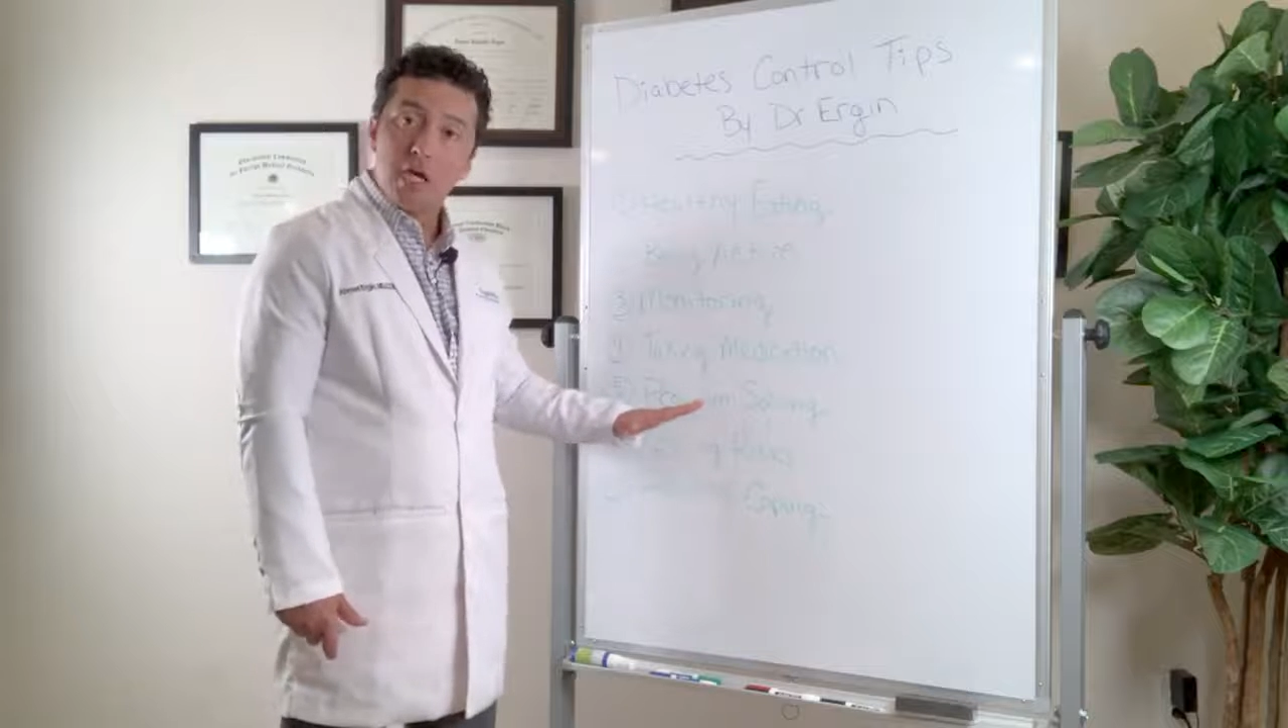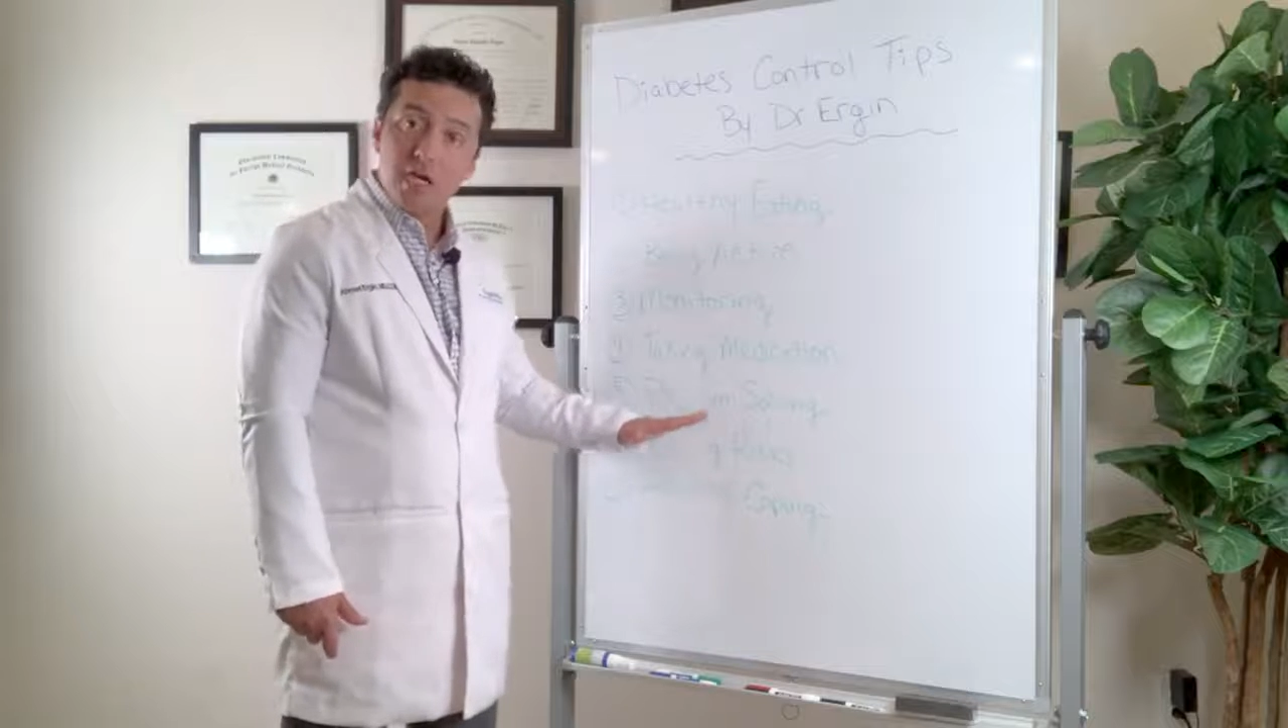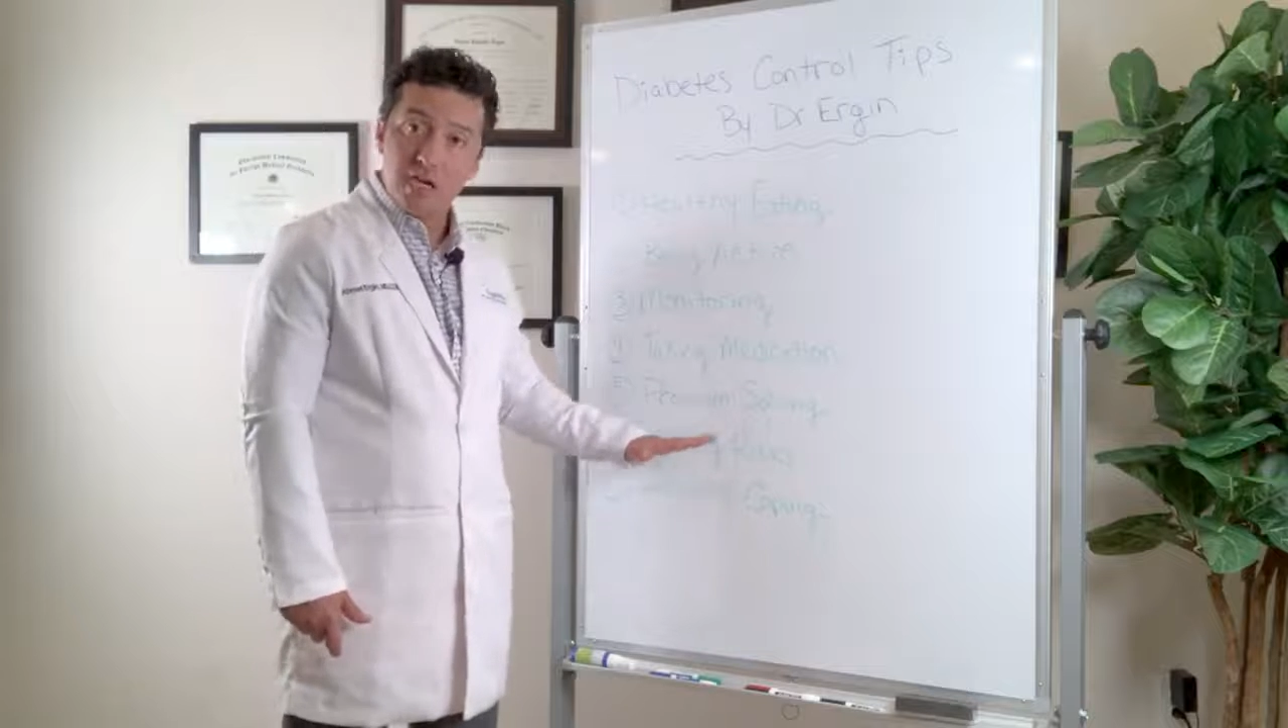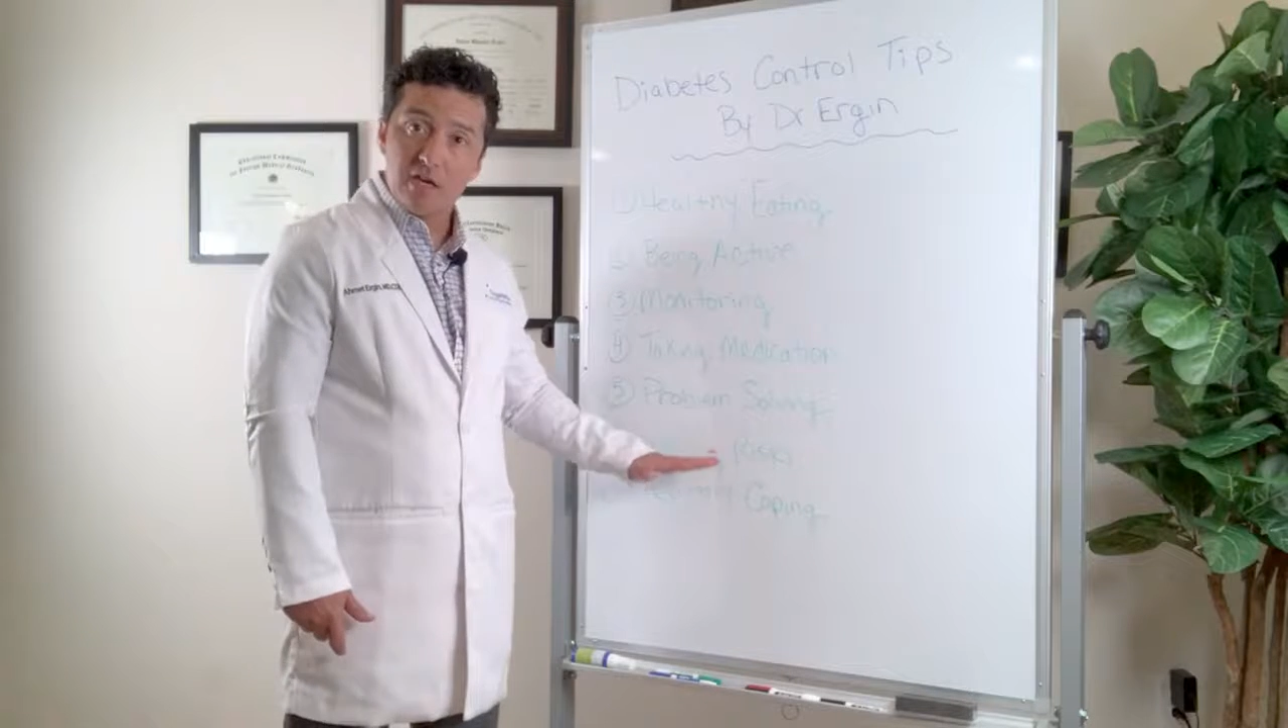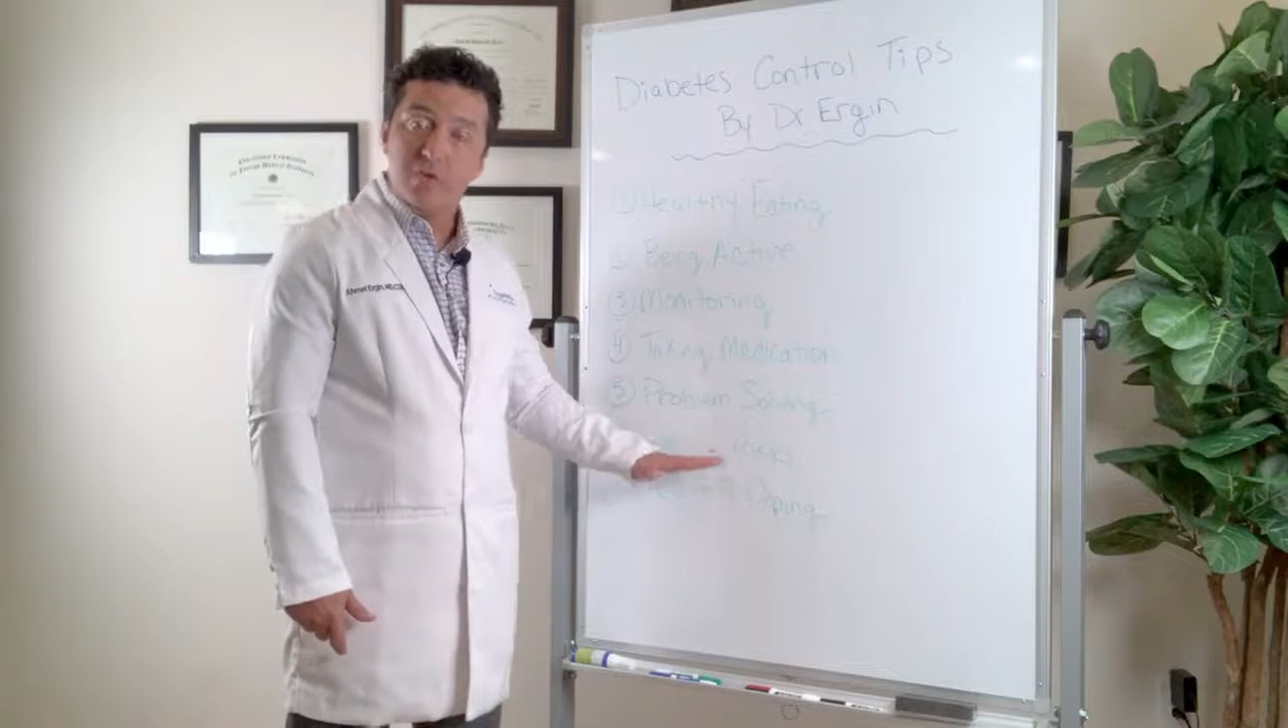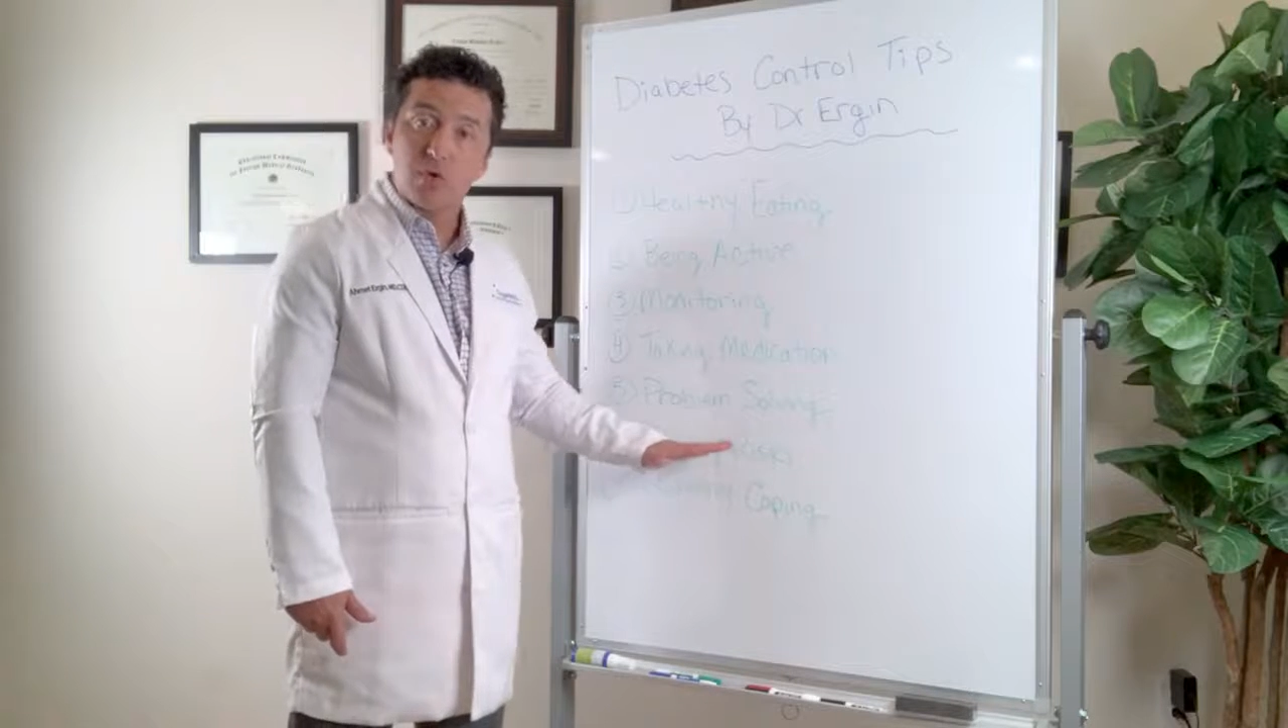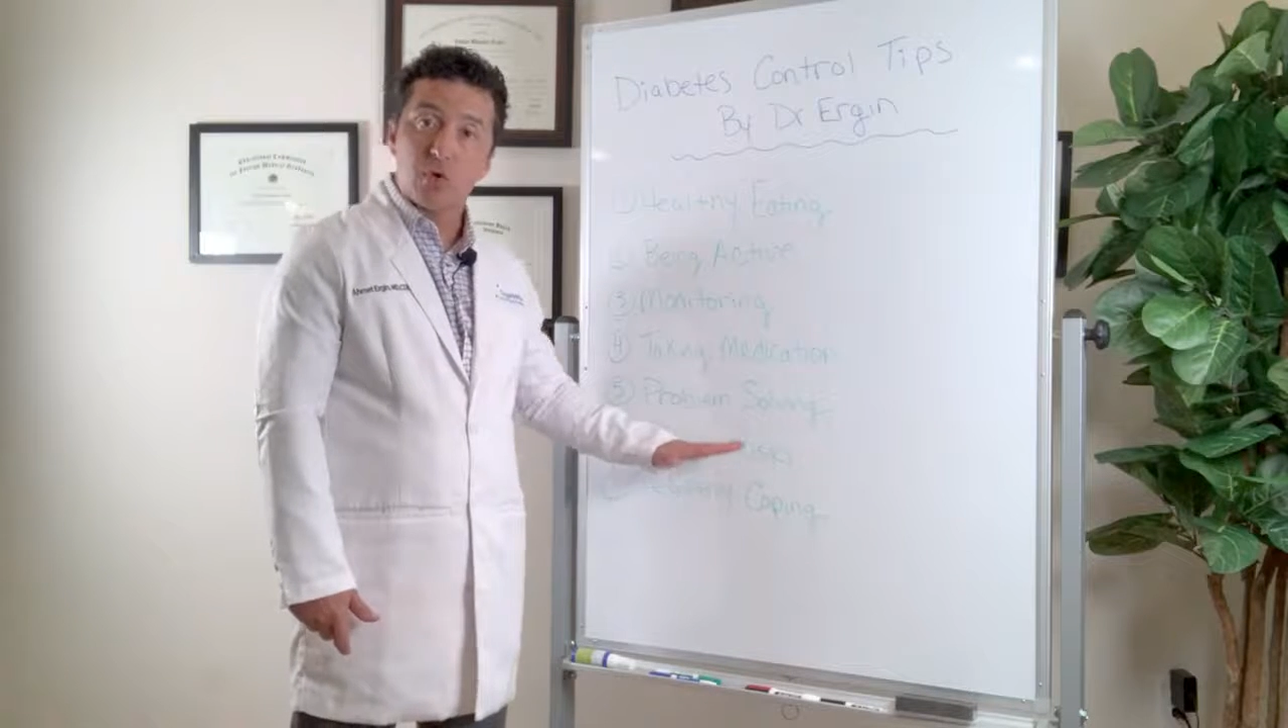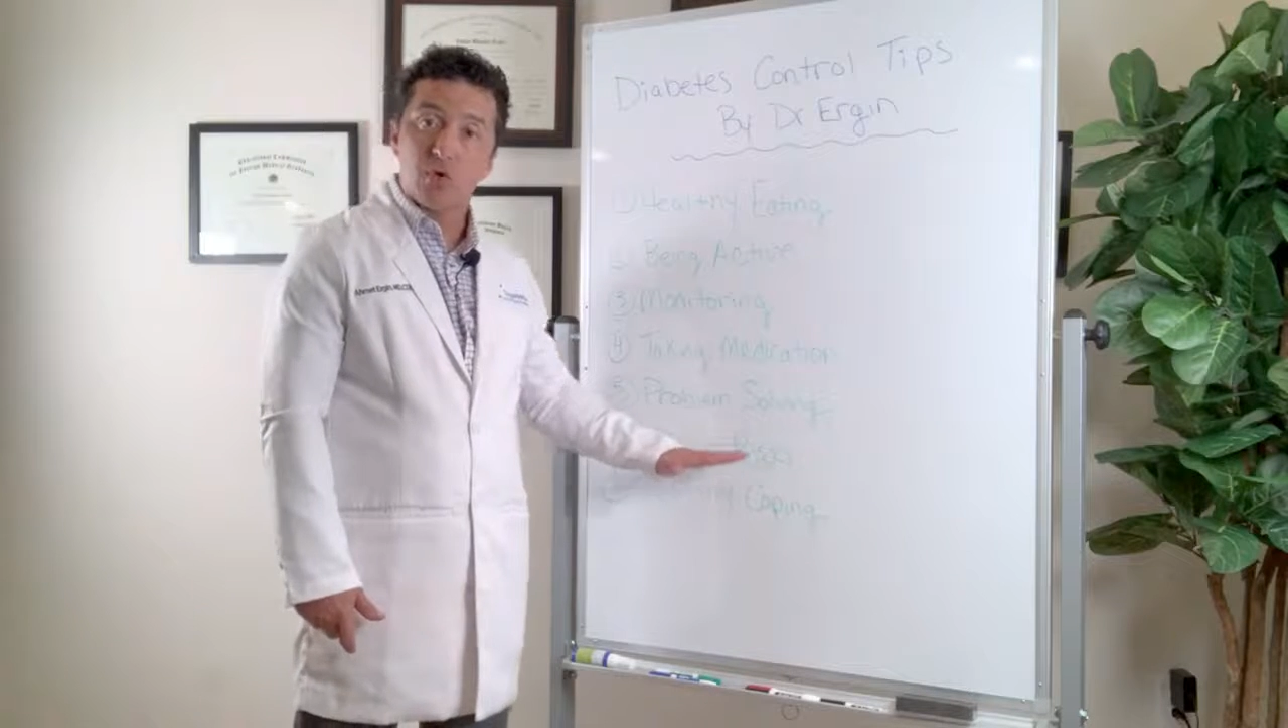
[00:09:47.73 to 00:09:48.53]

if you